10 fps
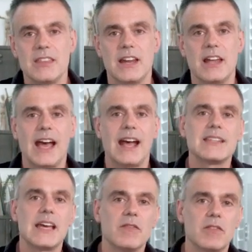that as
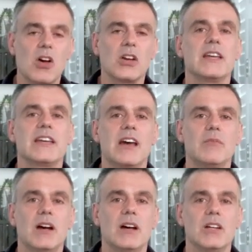a vlogging
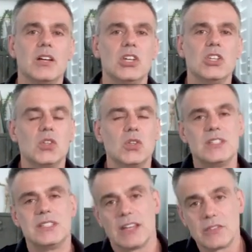camera, you
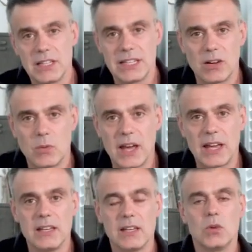could definitely get
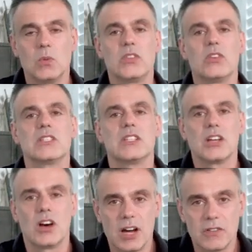away with using the
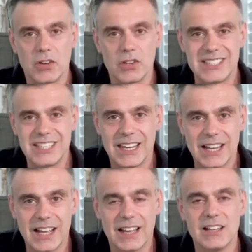iPhone
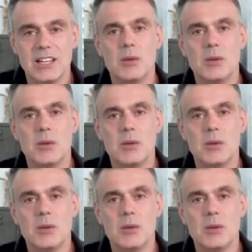XR.